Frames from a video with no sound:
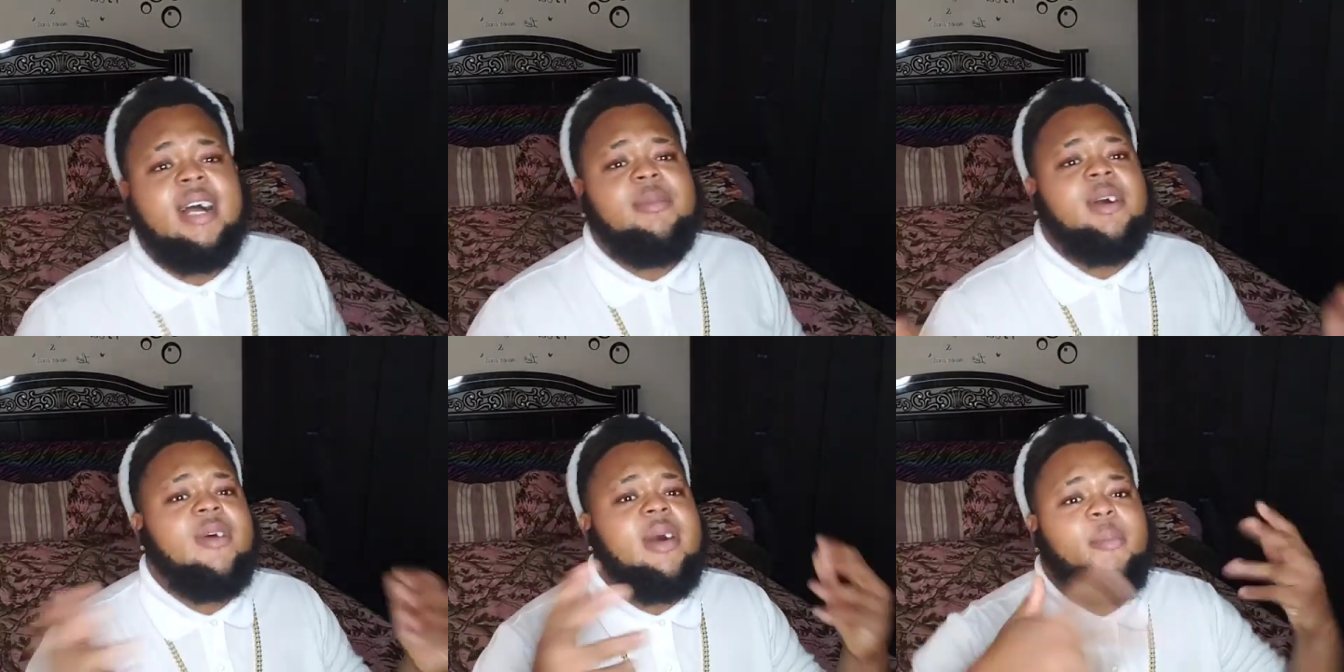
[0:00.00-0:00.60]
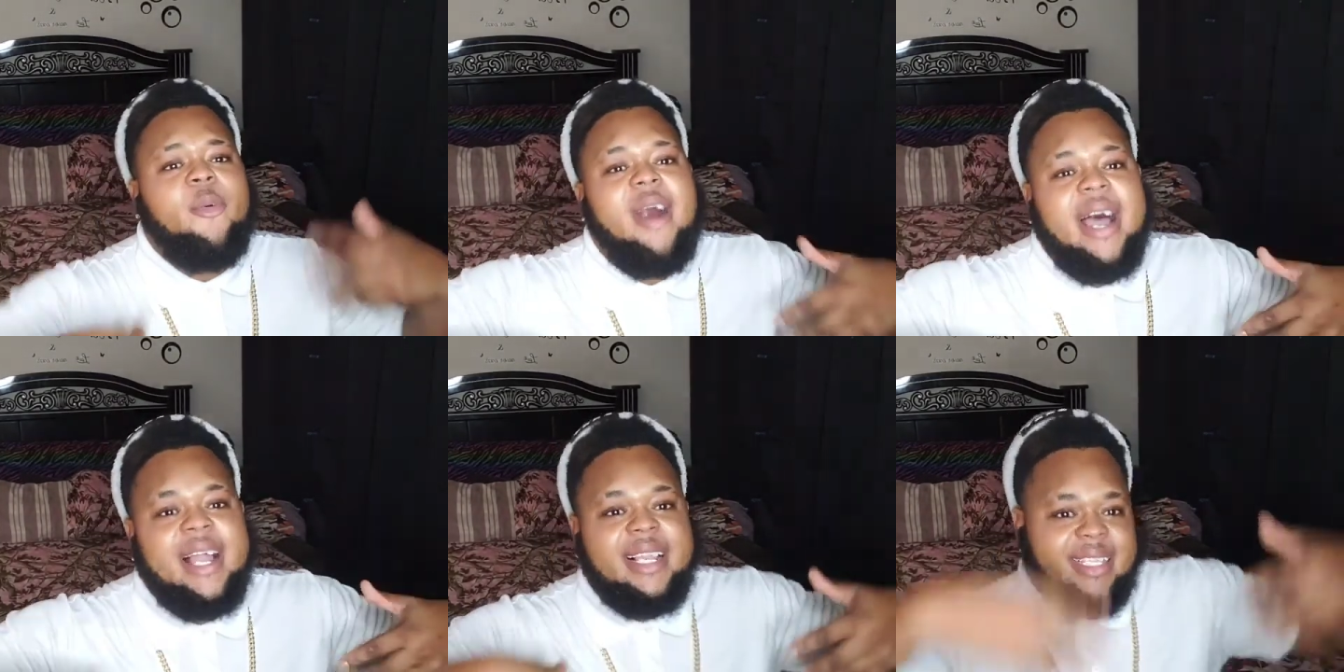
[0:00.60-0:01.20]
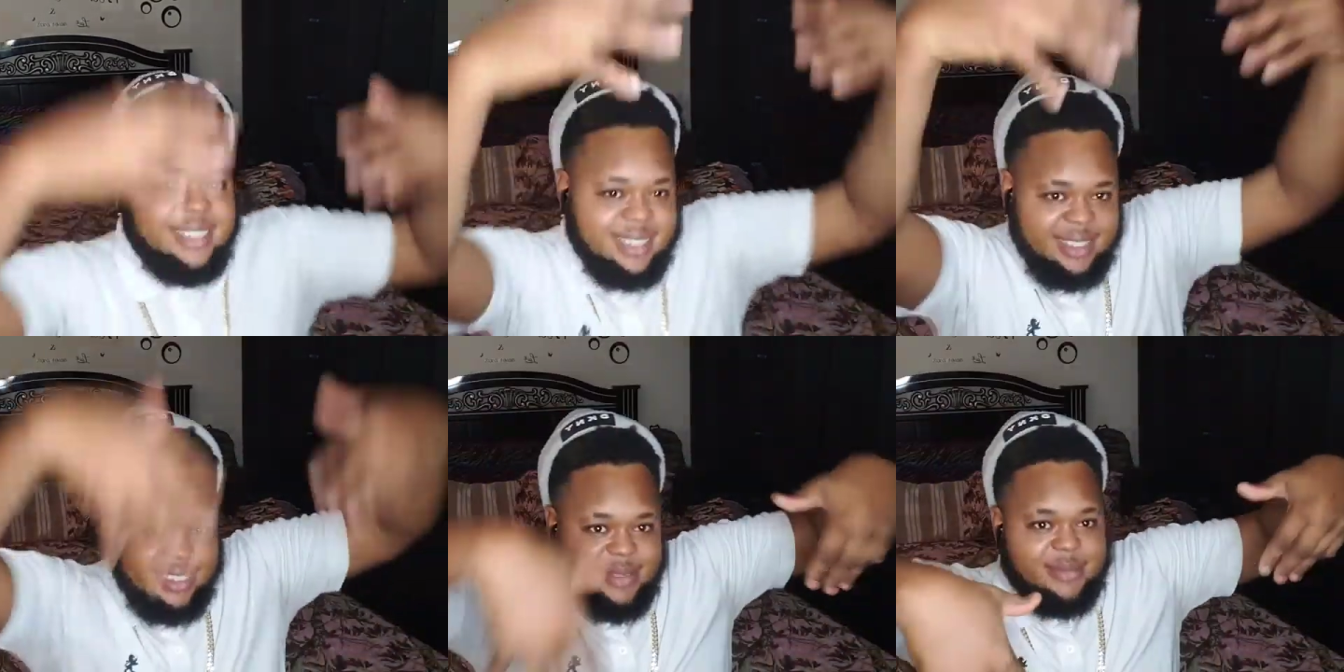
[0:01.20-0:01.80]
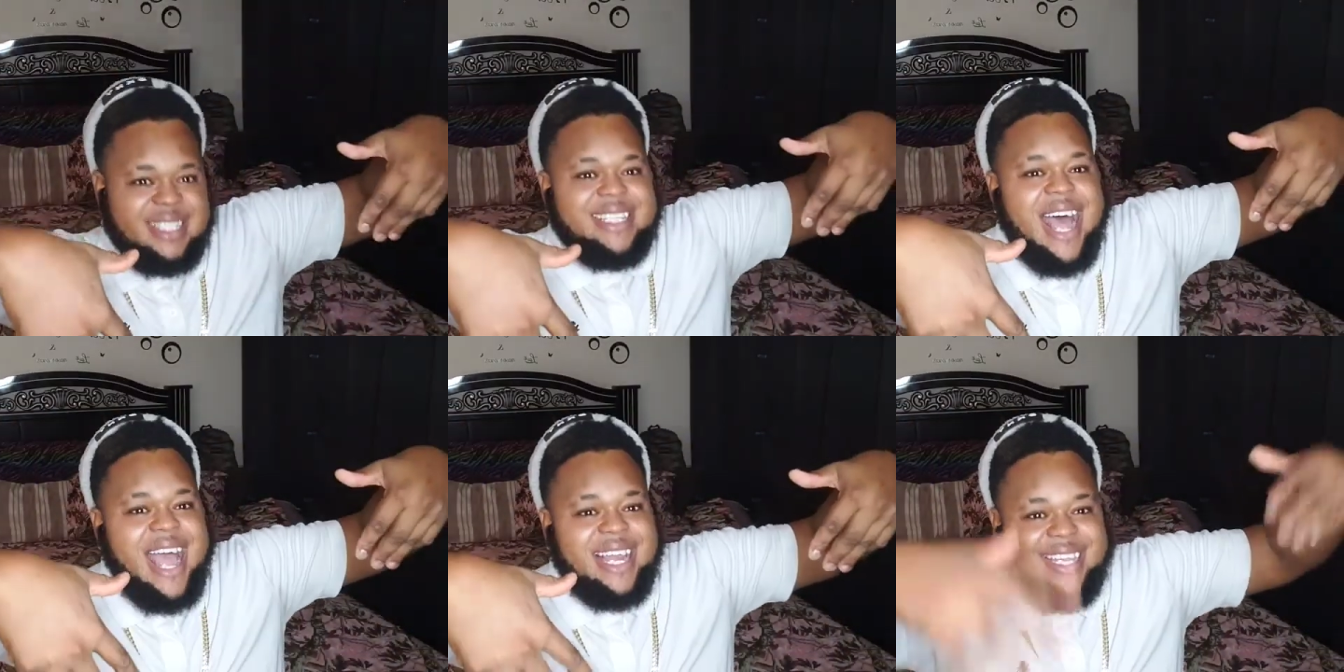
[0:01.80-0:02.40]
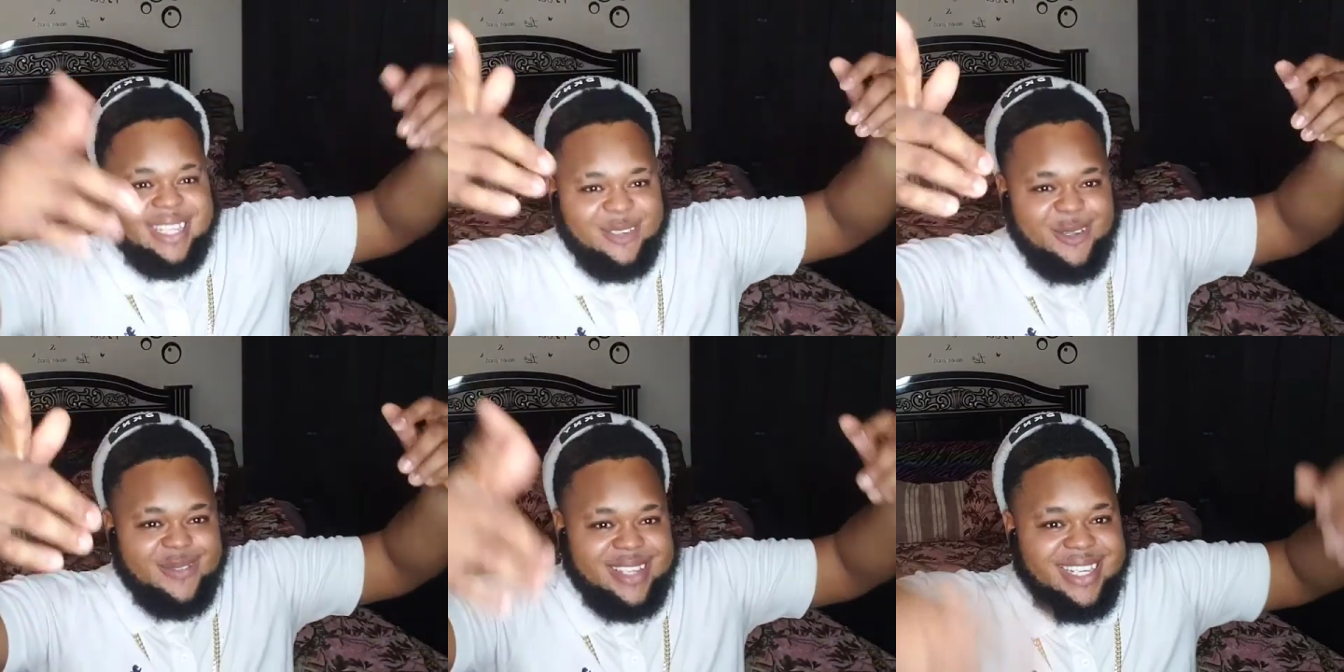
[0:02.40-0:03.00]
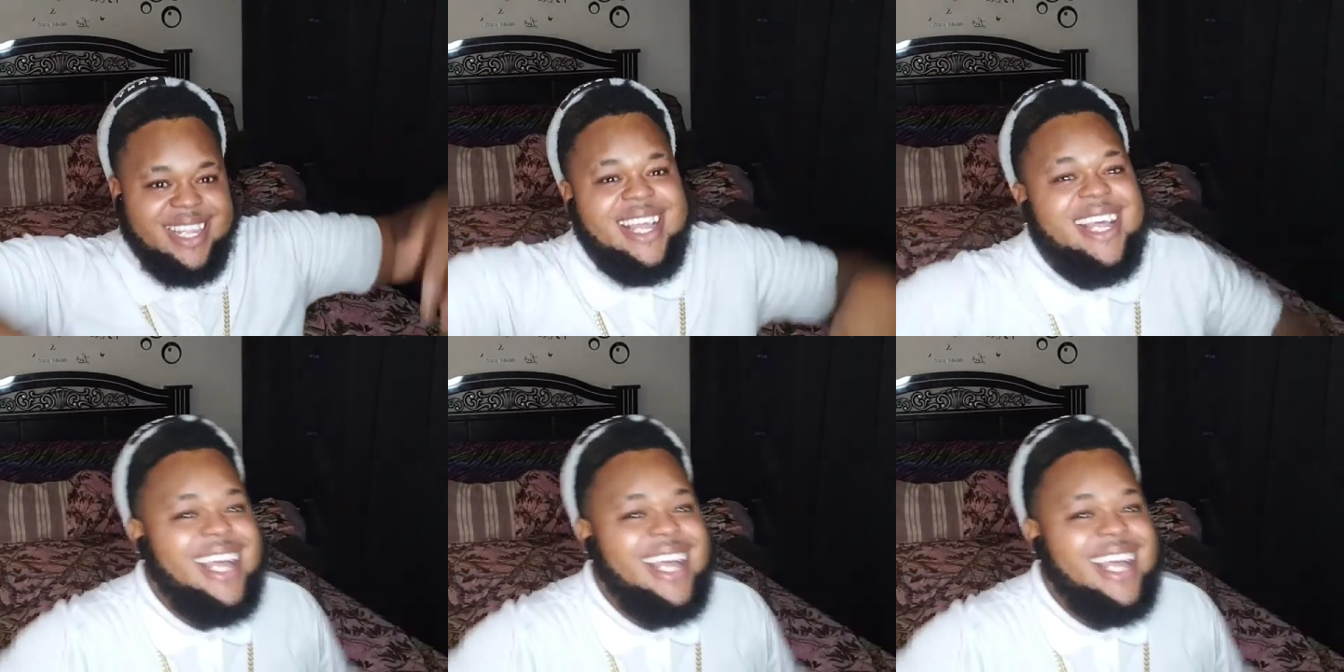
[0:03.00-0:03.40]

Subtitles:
I'm gonna boil my style, you know what I mean?